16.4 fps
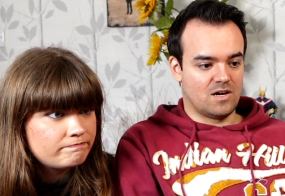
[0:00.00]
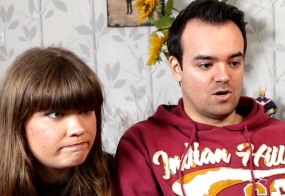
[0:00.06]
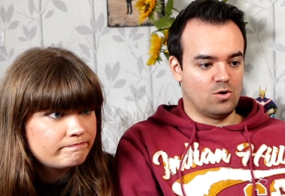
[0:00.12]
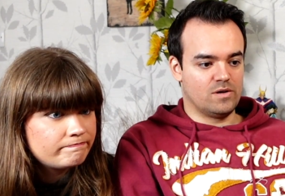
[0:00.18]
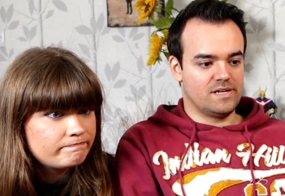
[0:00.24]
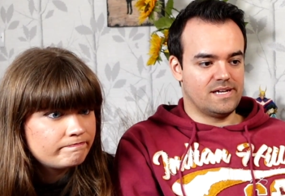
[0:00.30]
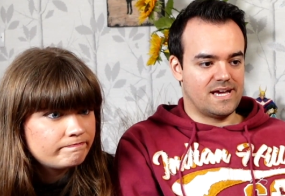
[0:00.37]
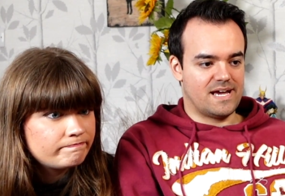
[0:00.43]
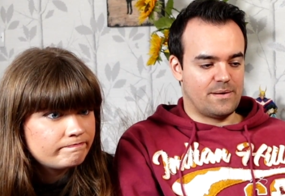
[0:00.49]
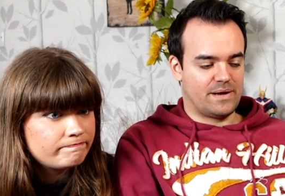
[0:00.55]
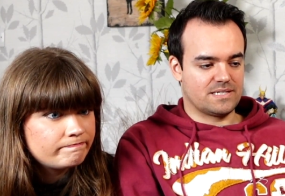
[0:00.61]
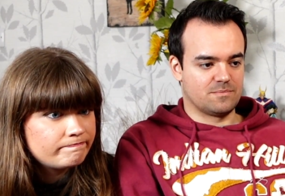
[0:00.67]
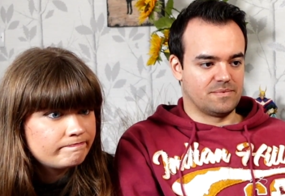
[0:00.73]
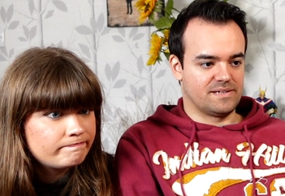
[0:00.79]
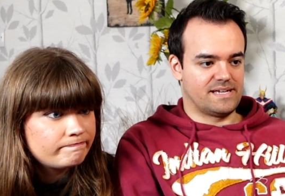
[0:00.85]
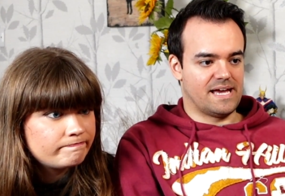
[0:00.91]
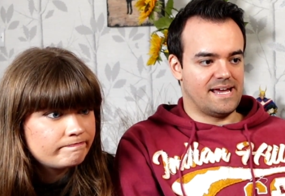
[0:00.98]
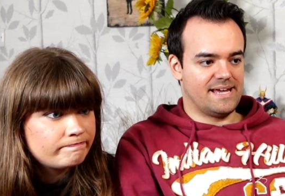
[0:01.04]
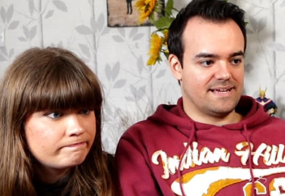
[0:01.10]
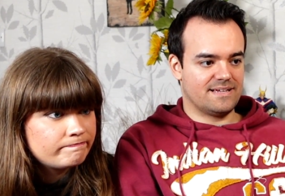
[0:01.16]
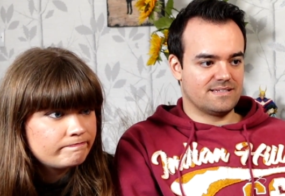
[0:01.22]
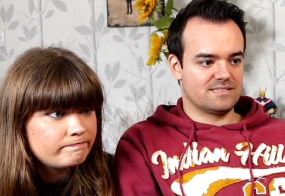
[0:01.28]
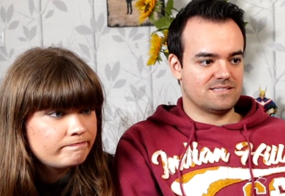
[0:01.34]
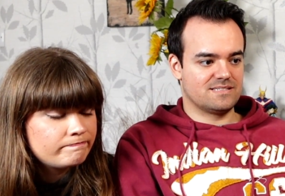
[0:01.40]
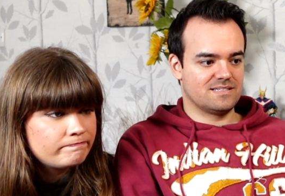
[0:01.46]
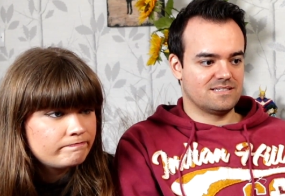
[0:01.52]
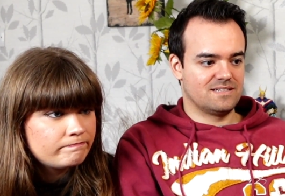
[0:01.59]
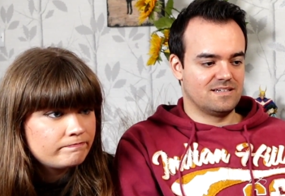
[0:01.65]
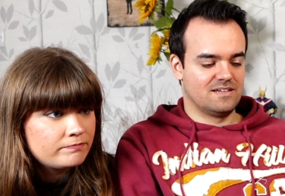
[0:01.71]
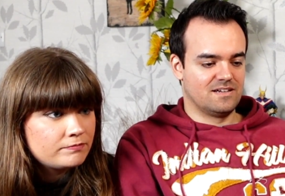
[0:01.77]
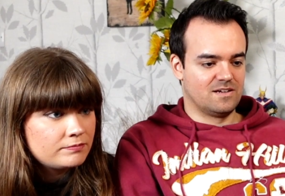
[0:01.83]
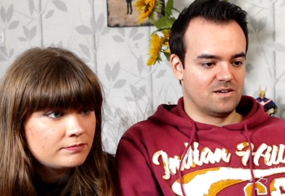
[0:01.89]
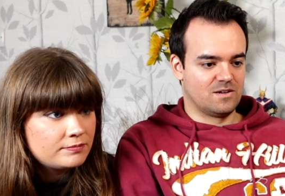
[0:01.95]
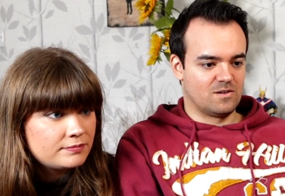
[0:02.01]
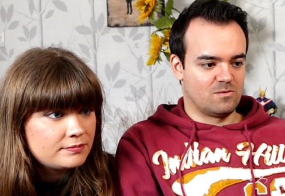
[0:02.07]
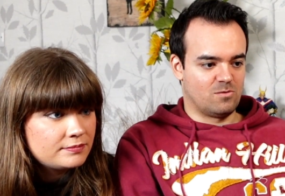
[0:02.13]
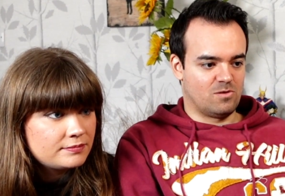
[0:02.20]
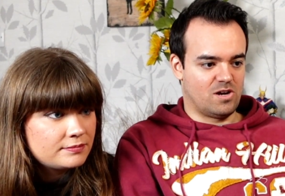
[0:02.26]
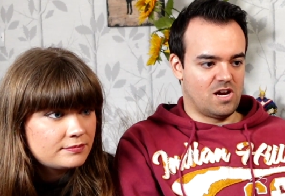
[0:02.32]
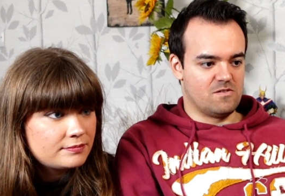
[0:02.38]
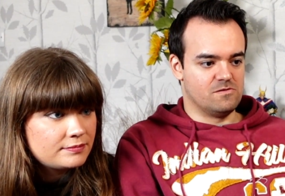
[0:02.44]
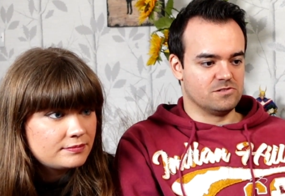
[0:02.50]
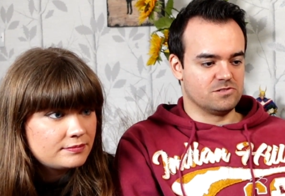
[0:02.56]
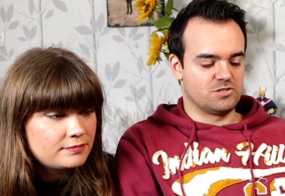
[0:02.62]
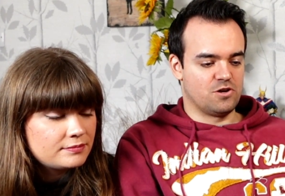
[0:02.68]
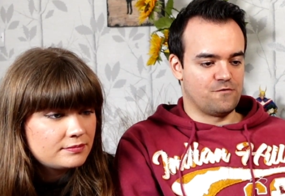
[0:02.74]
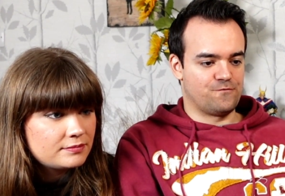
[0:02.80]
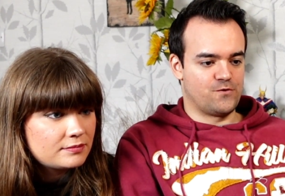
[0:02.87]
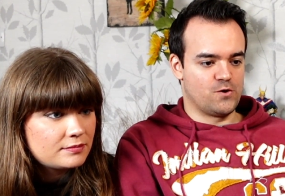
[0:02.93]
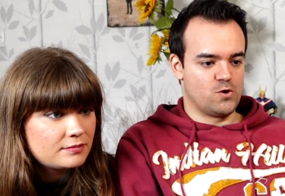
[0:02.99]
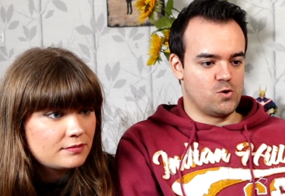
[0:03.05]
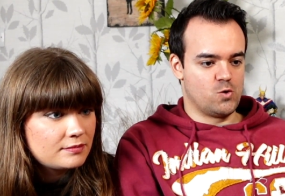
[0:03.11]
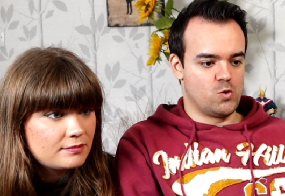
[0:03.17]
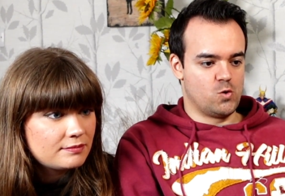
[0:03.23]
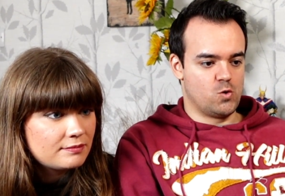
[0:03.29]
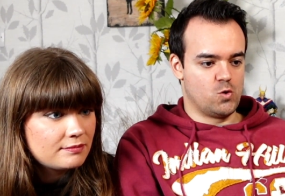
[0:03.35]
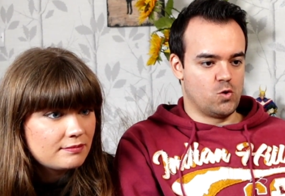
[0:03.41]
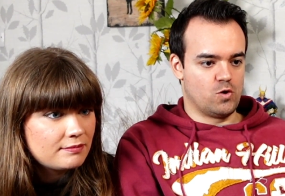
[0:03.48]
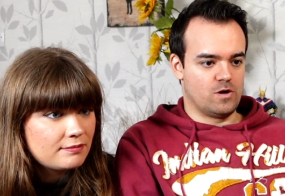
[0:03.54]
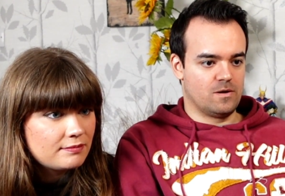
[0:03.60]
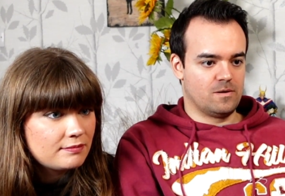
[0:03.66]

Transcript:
Speaker 1: Oh yeah, we got some gangs. Give us your food. Get the